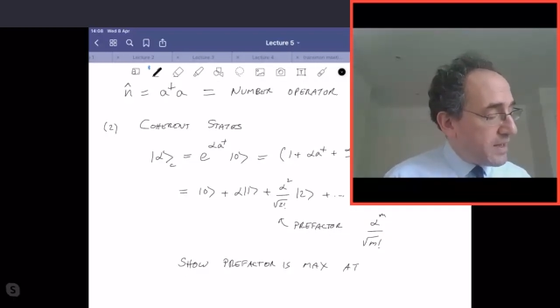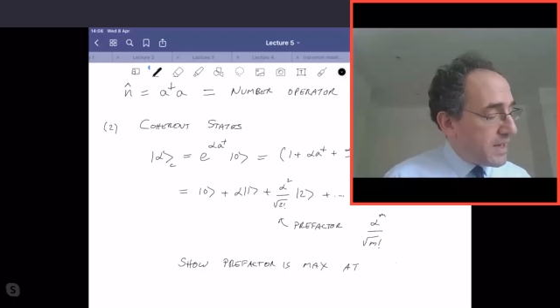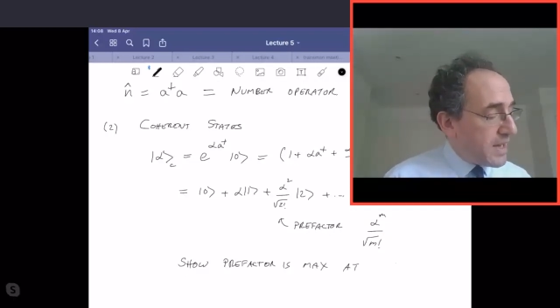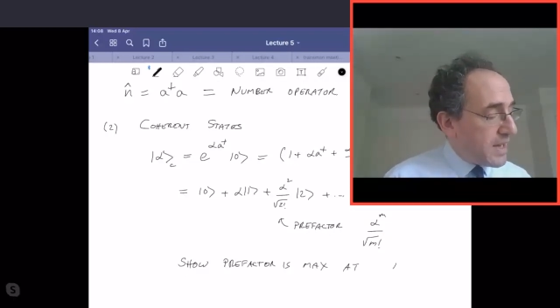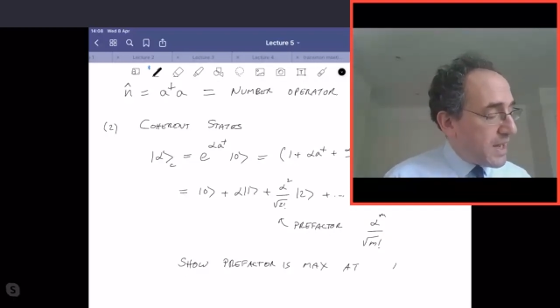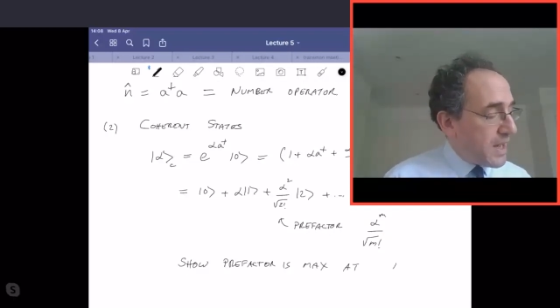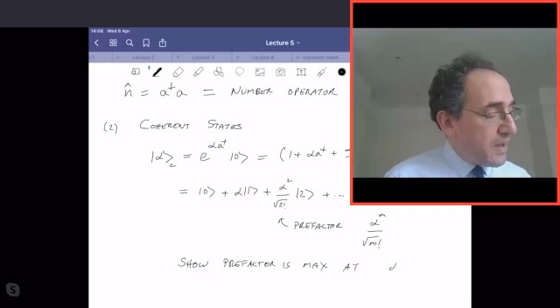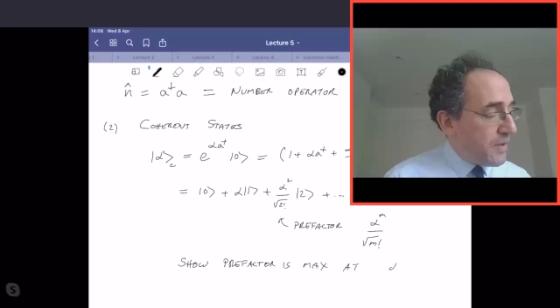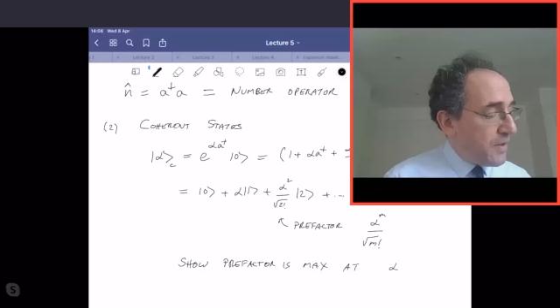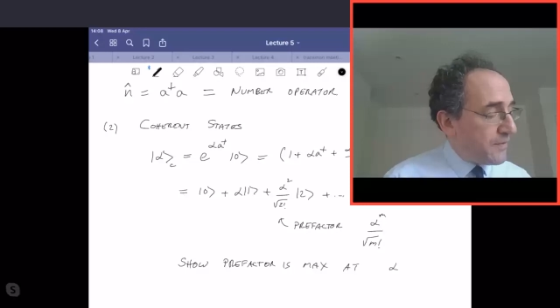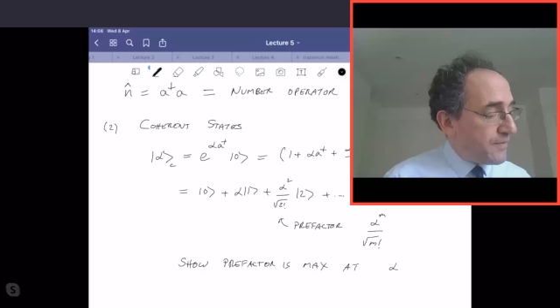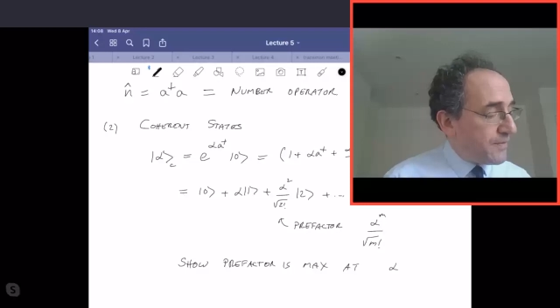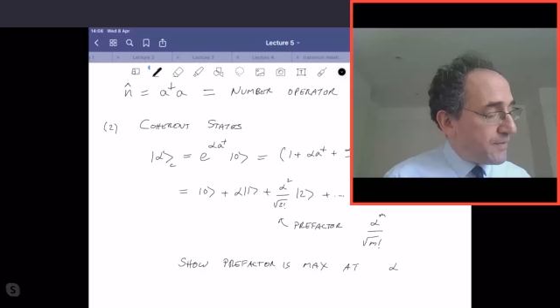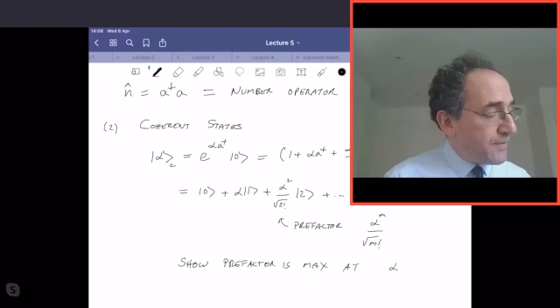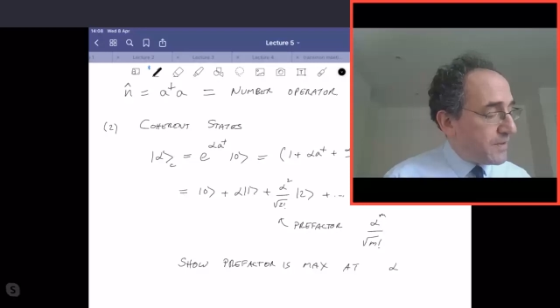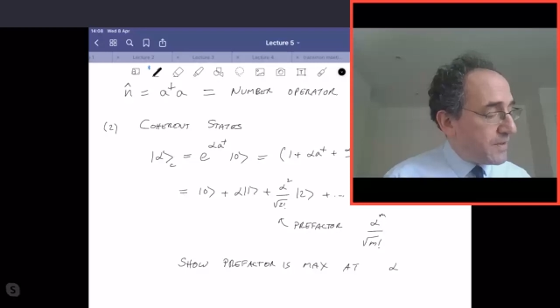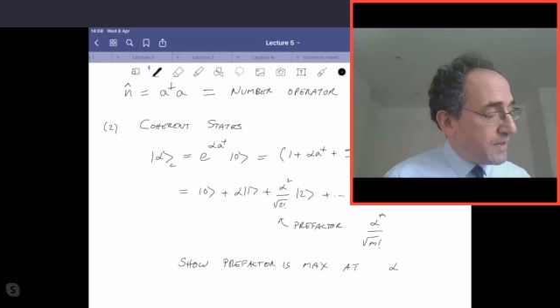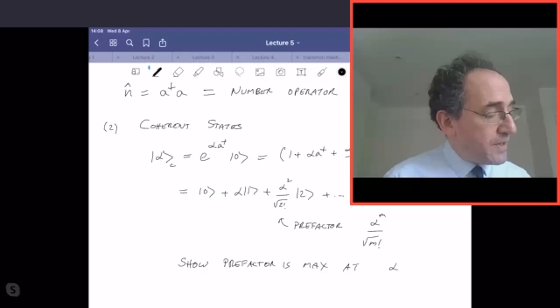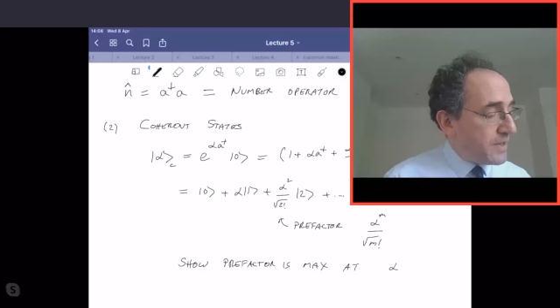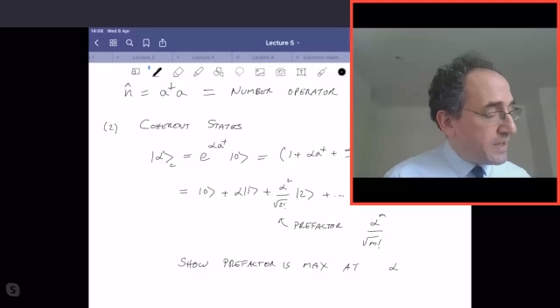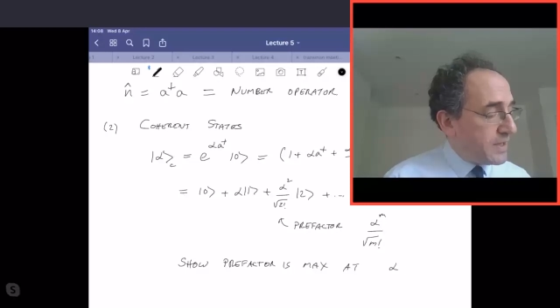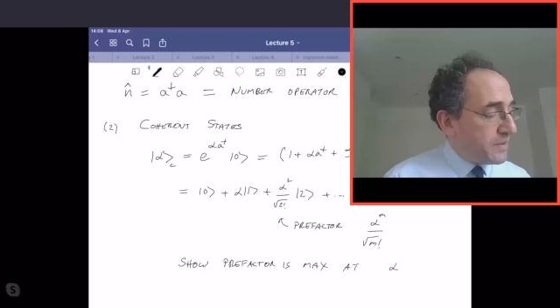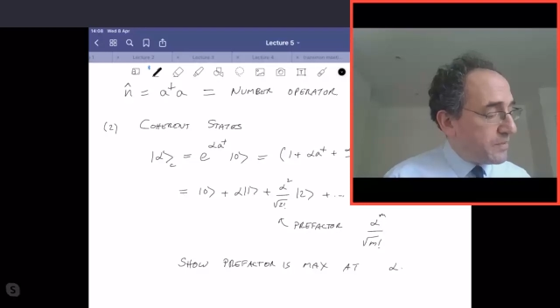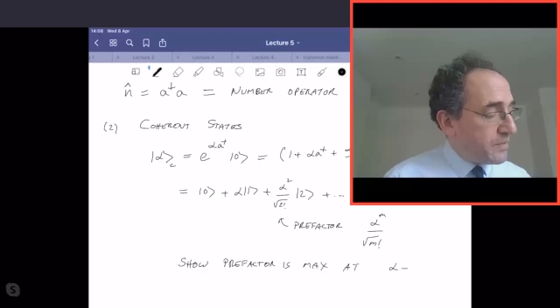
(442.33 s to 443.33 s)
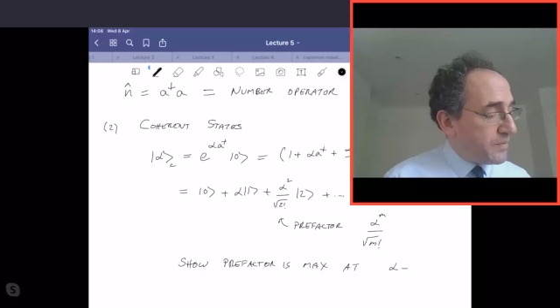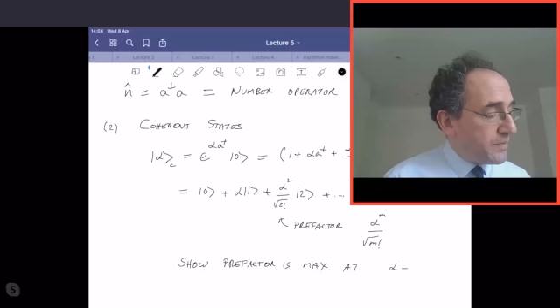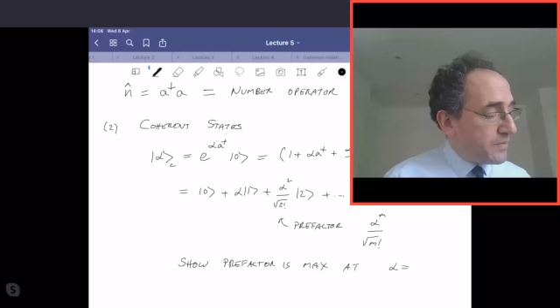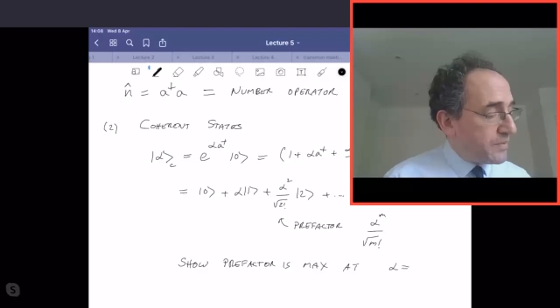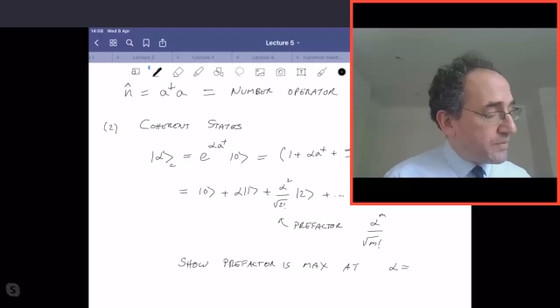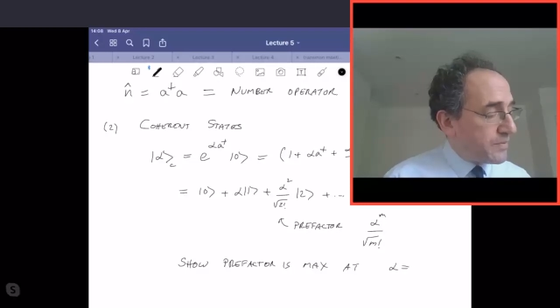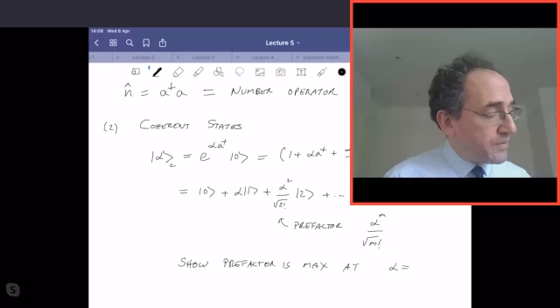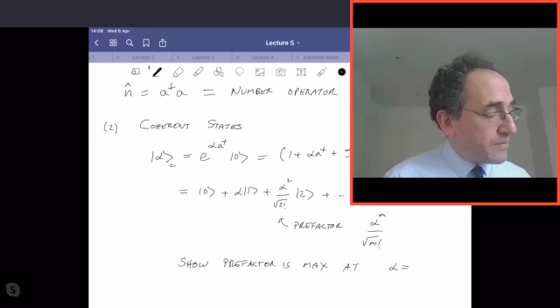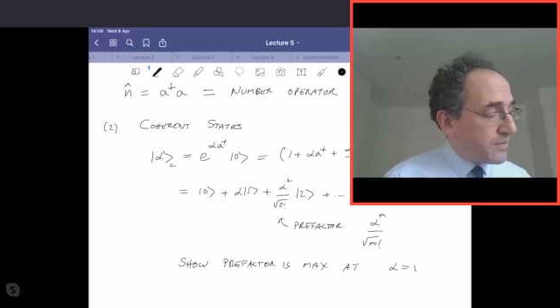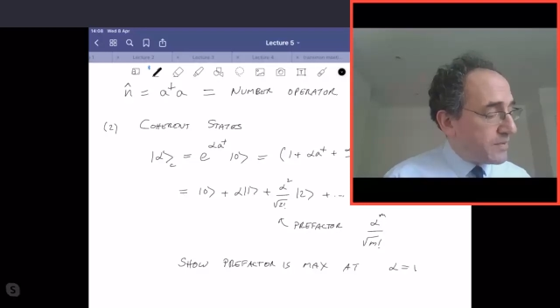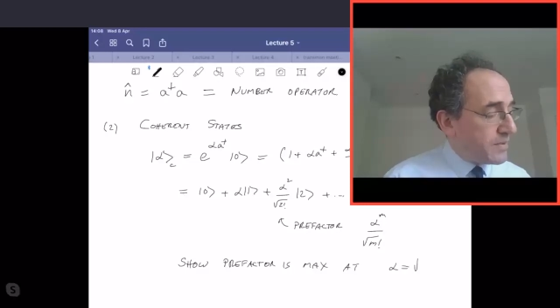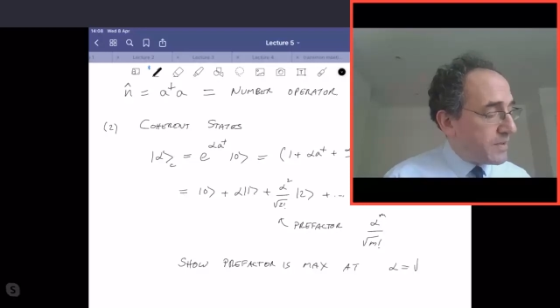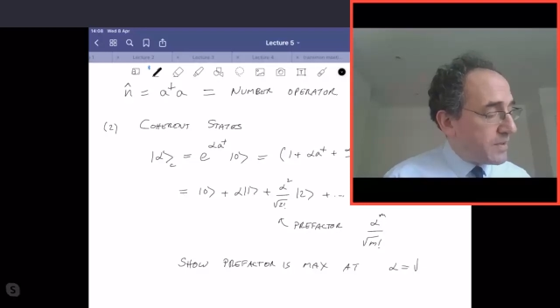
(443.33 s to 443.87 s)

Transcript: alpha equals